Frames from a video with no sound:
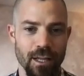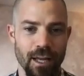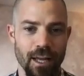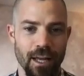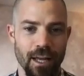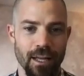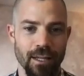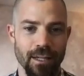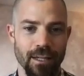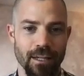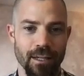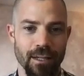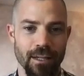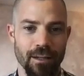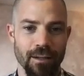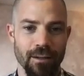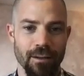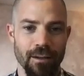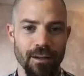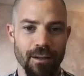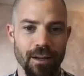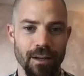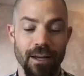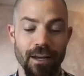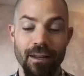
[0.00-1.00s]
and
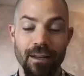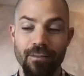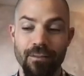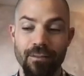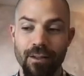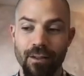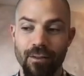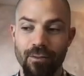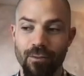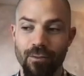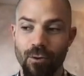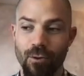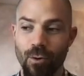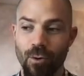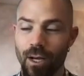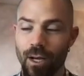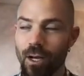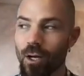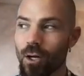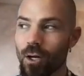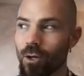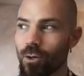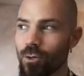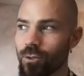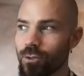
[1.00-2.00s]
uh, living
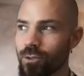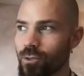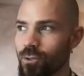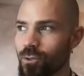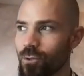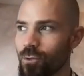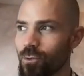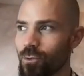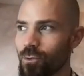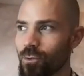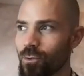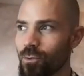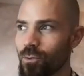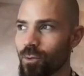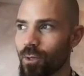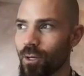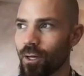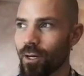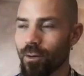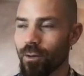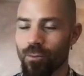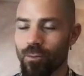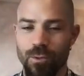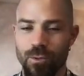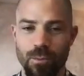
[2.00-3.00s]
quite close to
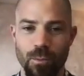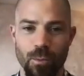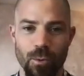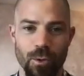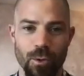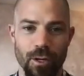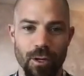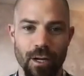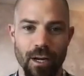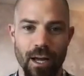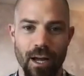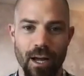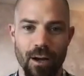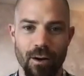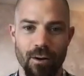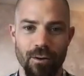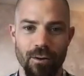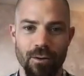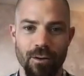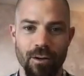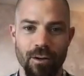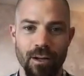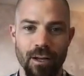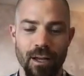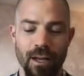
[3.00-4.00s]
where I was born
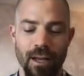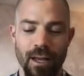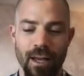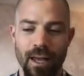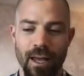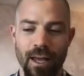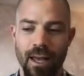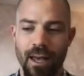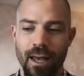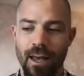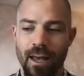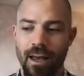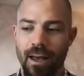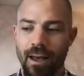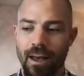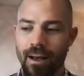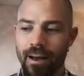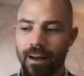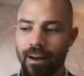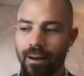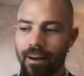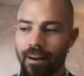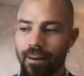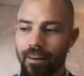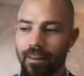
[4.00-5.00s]
now.
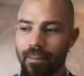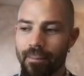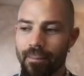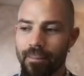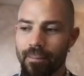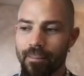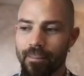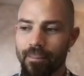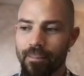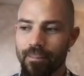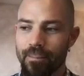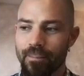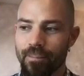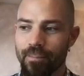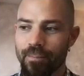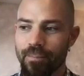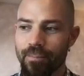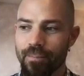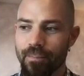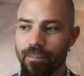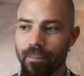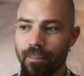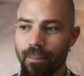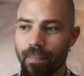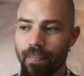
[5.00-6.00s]
Um,